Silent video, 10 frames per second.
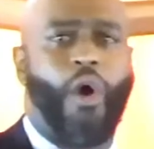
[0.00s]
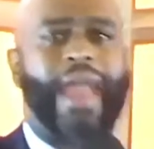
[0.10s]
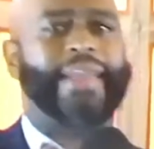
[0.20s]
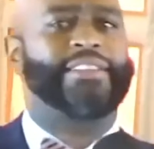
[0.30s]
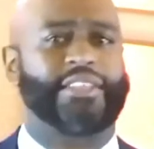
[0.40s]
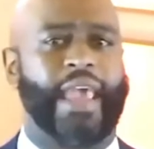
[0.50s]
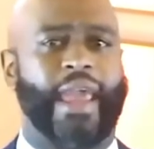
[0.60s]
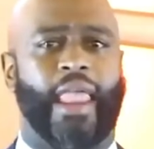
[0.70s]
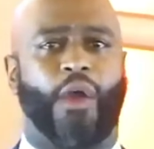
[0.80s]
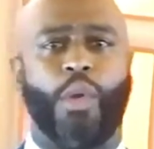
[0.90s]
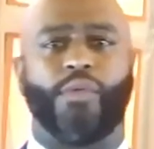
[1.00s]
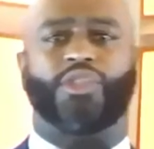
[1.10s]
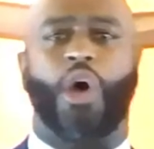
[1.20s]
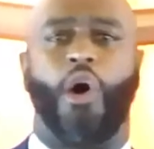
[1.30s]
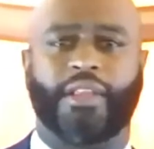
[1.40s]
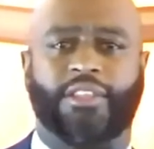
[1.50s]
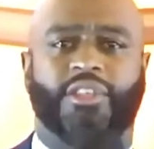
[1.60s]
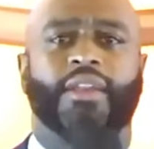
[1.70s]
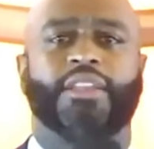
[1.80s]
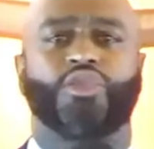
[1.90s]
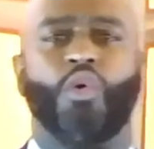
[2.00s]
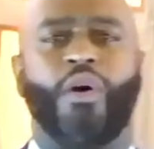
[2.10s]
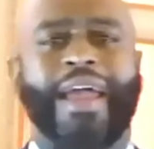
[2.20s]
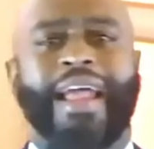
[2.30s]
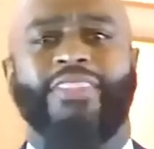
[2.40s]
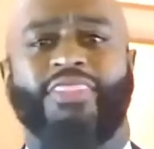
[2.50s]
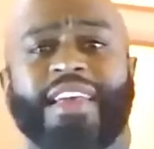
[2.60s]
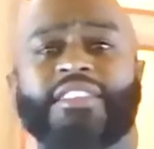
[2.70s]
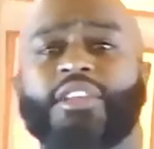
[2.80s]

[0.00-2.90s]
out. Or I can say it like we were taught in Sunday school